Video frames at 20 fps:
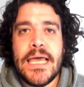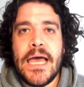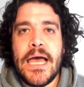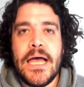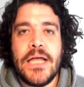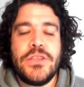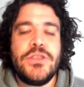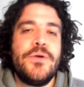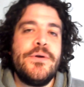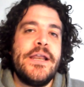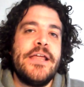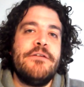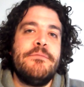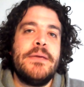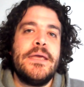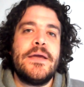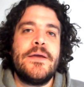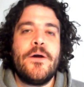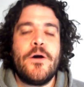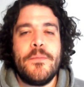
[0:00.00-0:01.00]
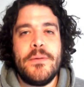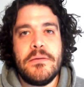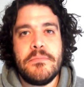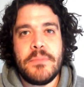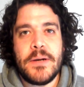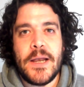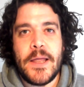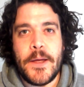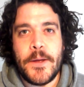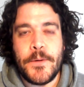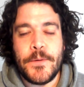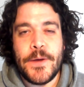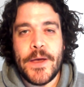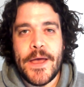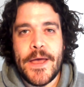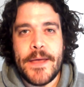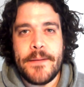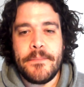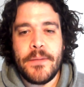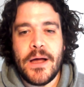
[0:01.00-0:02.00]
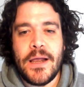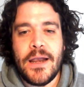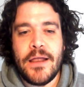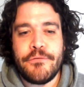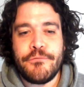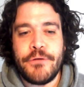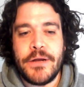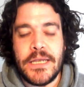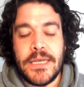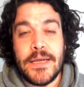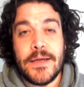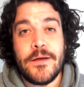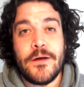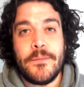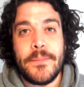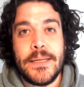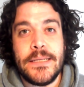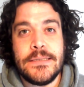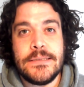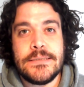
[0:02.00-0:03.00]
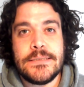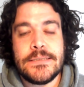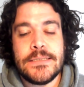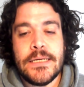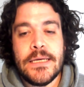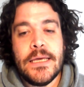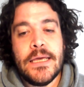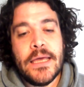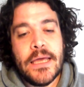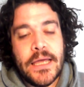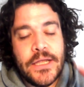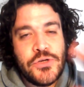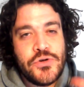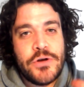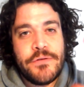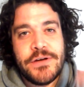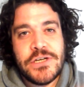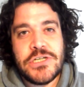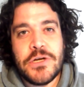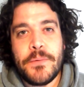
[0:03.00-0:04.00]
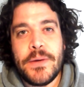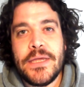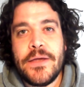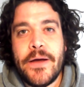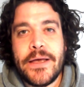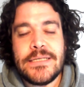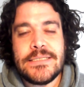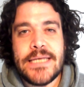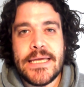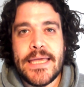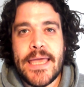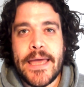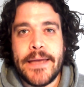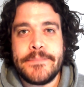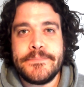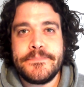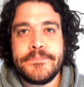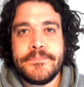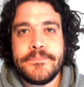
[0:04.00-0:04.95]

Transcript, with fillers: Uh, do leave me a comment below. Um, I love reading your comments. Enjoy the rest of your week, guys. Take care.